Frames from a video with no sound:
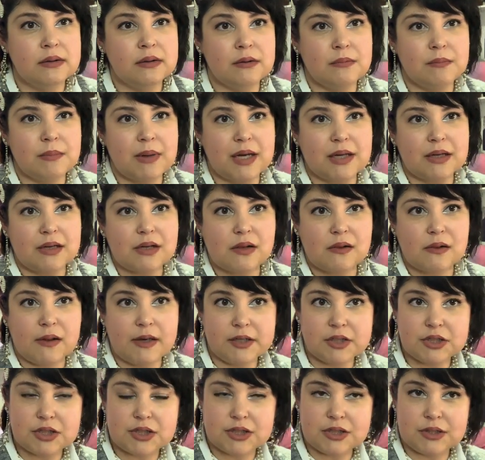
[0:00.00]
my
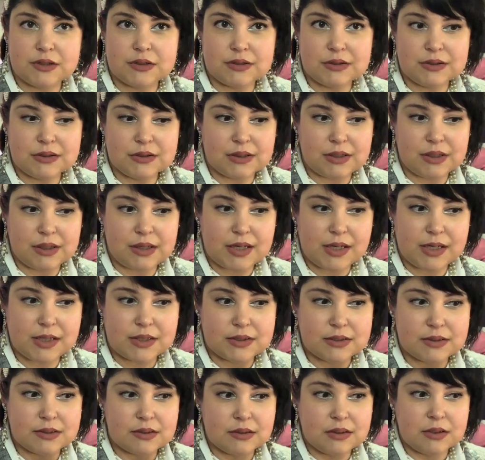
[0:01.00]
collection
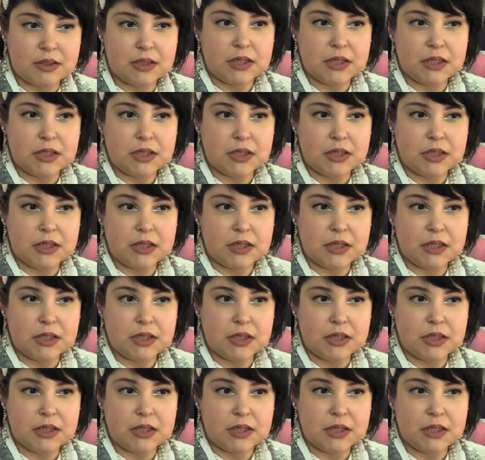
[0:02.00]
has